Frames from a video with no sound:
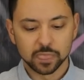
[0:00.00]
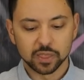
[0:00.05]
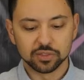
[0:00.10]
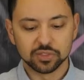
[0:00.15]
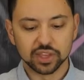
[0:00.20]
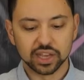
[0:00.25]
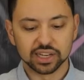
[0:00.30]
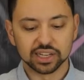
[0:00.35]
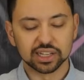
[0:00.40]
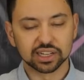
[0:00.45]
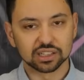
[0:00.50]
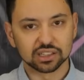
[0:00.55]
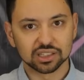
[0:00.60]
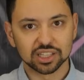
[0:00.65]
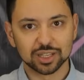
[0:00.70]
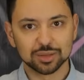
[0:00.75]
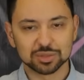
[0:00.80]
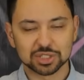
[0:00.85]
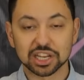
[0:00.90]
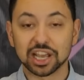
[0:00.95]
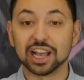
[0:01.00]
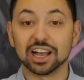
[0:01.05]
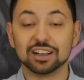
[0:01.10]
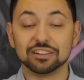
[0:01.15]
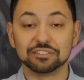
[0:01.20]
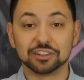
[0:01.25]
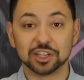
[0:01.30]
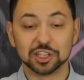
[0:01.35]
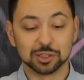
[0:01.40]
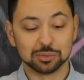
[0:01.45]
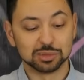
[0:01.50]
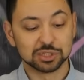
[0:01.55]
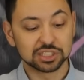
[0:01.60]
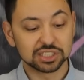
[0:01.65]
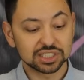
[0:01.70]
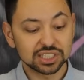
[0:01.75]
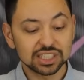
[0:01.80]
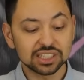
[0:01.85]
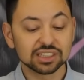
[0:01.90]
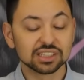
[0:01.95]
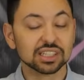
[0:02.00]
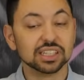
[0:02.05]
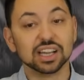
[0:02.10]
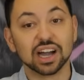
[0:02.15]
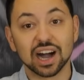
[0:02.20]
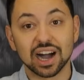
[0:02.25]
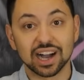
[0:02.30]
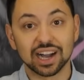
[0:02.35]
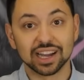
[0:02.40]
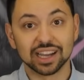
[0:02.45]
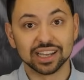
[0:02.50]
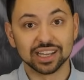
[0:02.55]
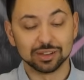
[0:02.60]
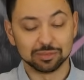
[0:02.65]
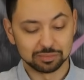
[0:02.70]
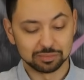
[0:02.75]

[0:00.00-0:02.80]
that it claims to have an obscenely high